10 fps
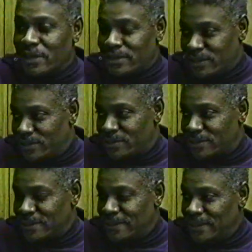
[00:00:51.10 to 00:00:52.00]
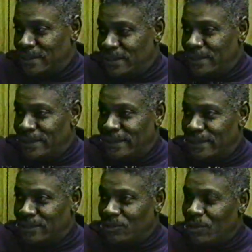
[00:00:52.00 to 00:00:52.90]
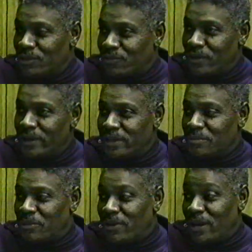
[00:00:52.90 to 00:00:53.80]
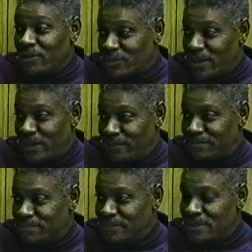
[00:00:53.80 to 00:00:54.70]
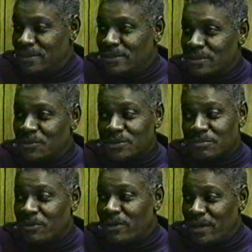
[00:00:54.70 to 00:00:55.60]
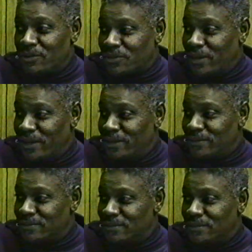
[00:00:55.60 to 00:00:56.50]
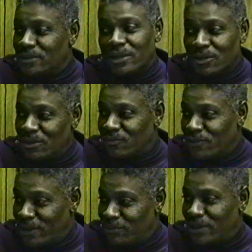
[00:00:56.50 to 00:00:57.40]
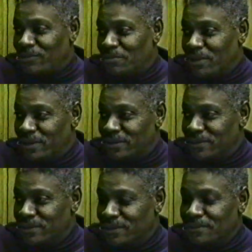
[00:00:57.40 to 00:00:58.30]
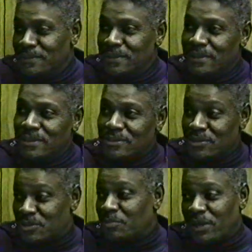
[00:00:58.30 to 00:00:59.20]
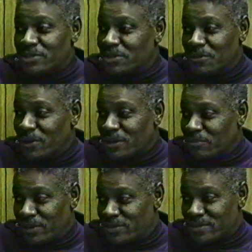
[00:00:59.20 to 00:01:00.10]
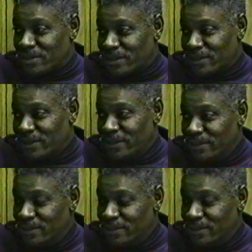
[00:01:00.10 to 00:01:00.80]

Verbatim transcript: like this, uh, you always find that the morale is high. So once the morale is high, you get along fine with everybody, you know? So it's a pleasure to work in places like that.